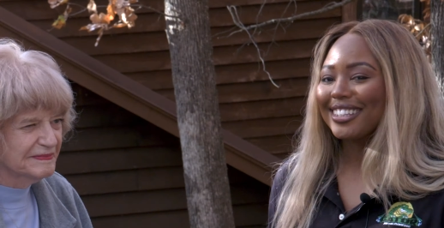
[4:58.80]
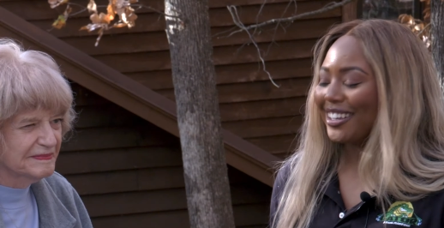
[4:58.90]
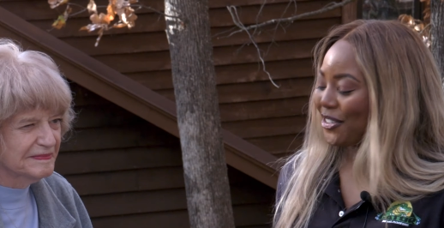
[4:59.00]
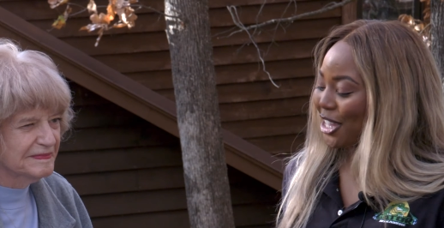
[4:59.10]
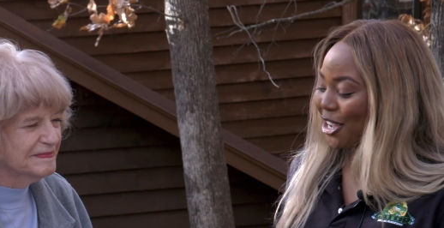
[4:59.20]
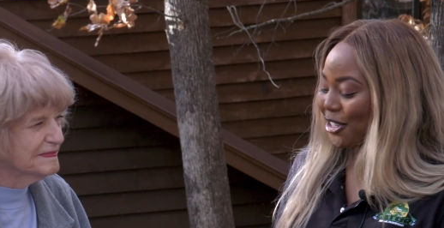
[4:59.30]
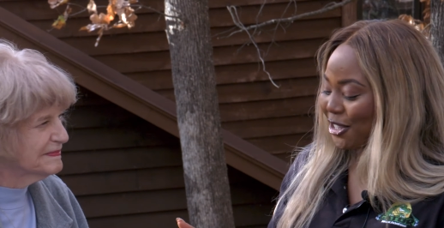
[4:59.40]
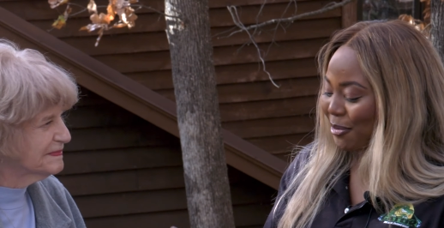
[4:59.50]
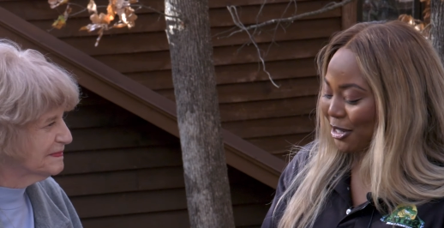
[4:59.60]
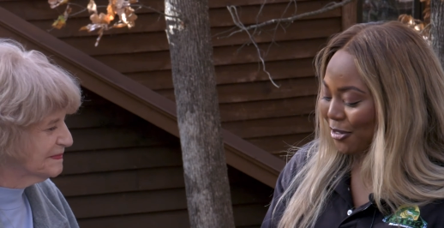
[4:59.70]
Speaker 1: Well, thank you
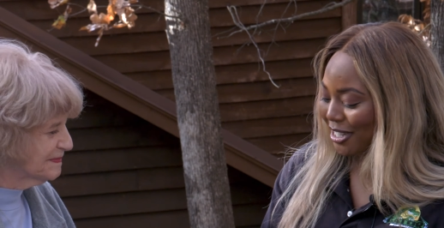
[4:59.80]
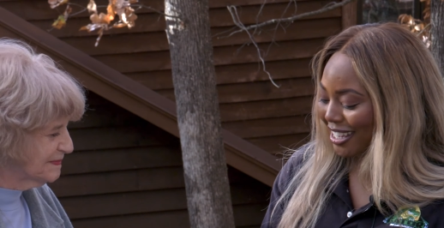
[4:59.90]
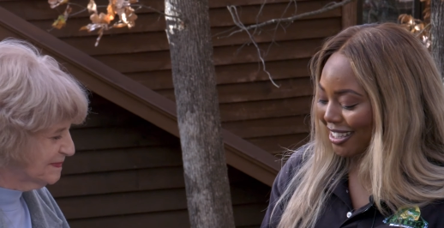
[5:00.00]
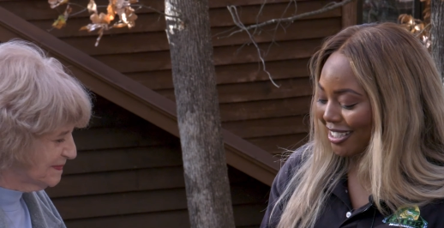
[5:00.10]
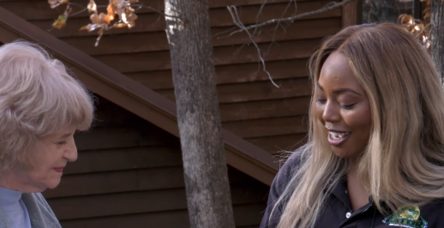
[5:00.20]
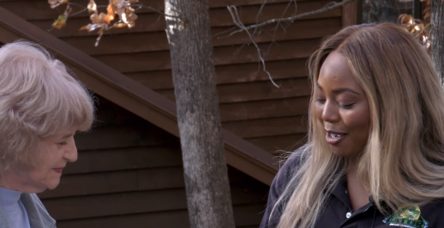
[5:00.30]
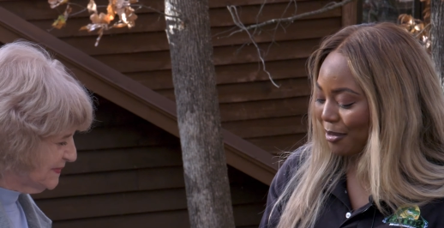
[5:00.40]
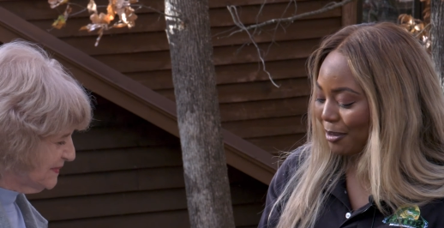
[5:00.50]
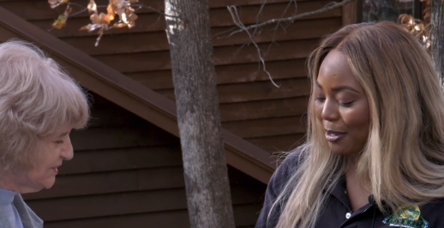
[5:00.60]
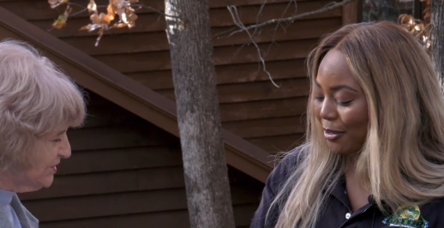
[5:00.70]
so much for taking the time
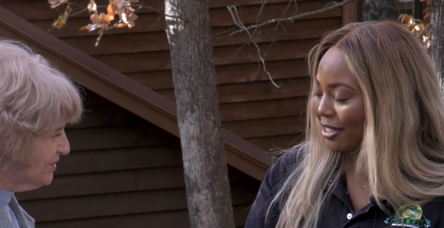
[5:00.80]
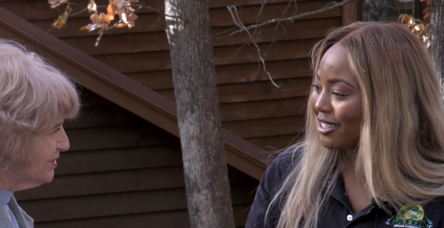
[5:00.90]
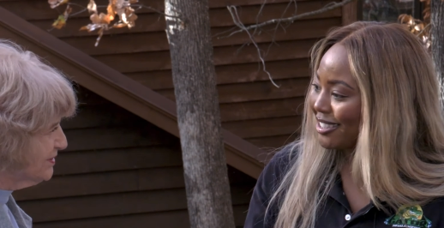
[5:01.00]
to speak with us.